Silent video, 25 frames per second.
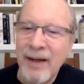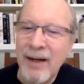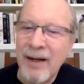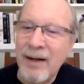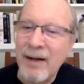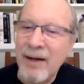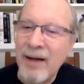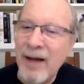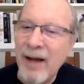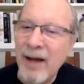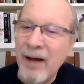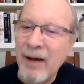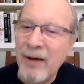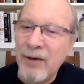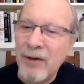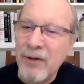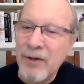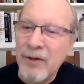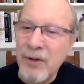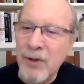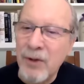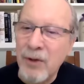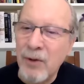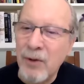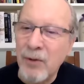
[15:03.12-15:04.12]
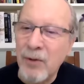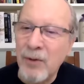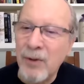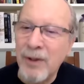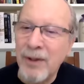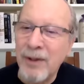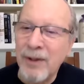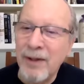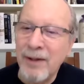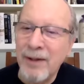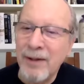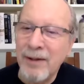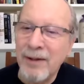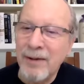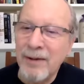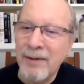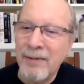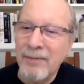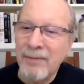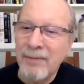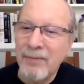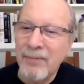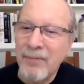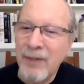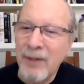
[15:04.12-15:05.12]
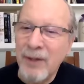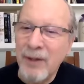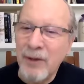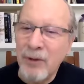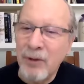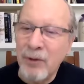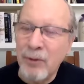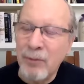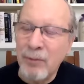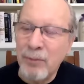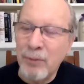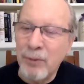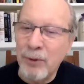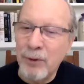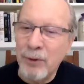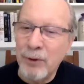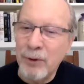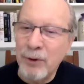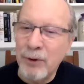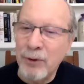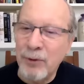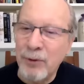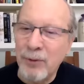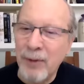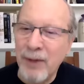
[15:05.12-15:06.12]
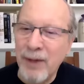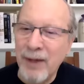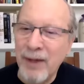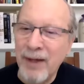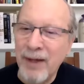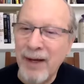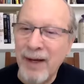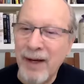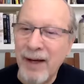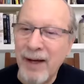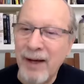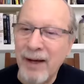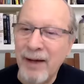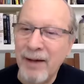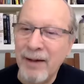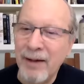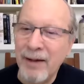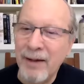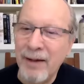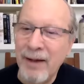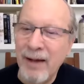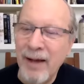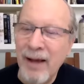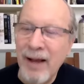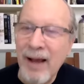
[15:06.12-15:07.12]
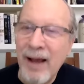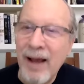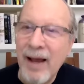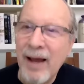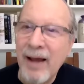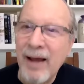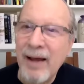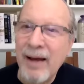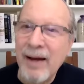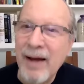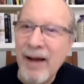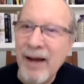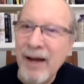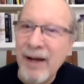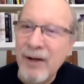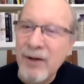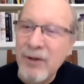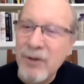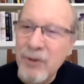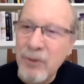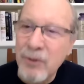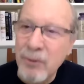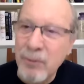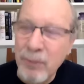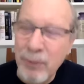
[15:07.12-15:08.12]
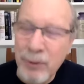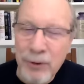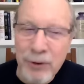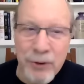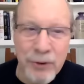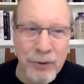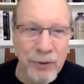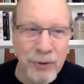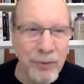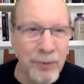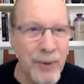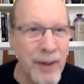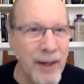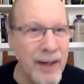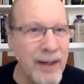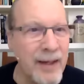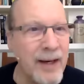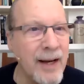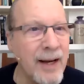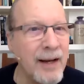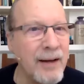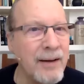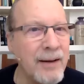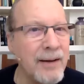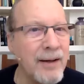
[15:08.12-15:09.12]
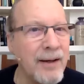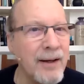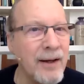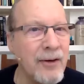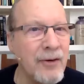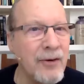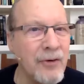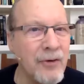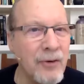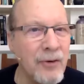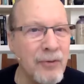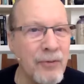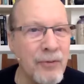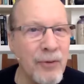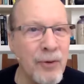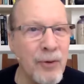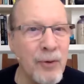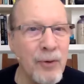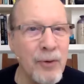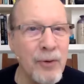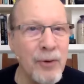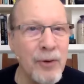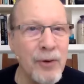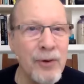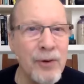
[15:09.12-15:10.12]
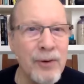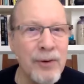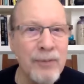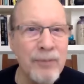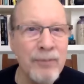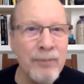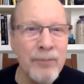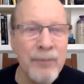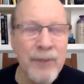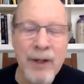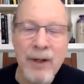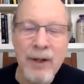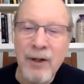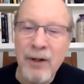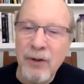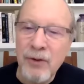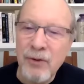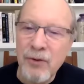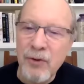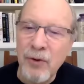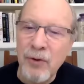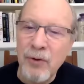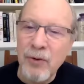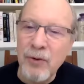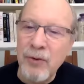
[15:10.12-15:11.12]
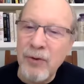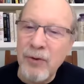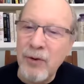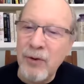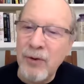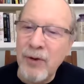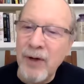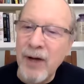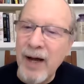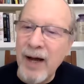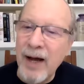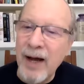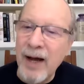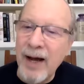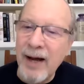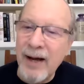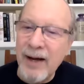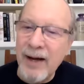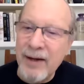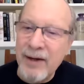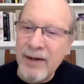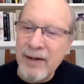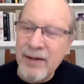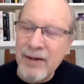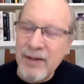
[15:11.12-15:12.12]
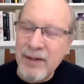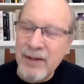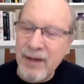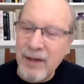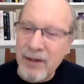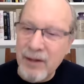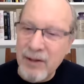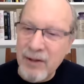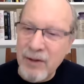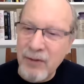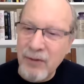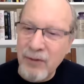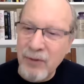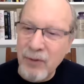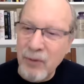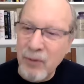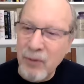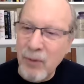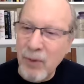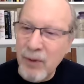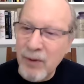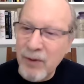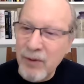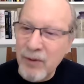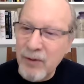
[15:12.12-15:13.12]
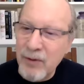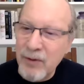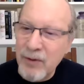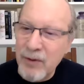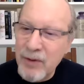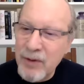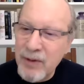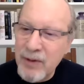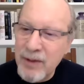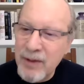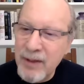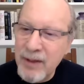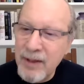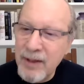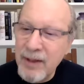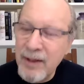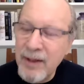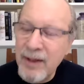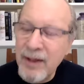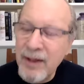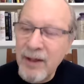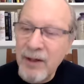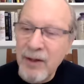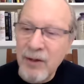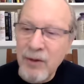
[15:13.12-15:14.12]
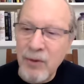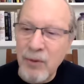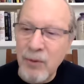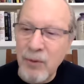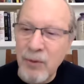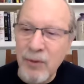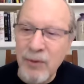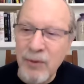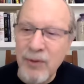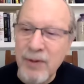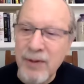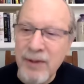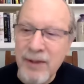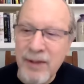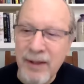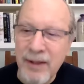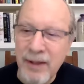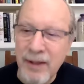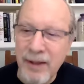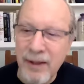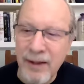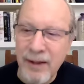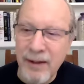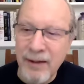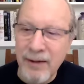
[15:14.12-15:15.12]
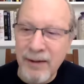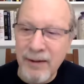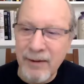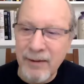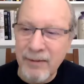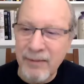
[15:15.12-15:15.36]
Now, slowly, you push your right hand, and as you push your right hand against the floor, turn your eyes as if you wanted to see toward the ceiling.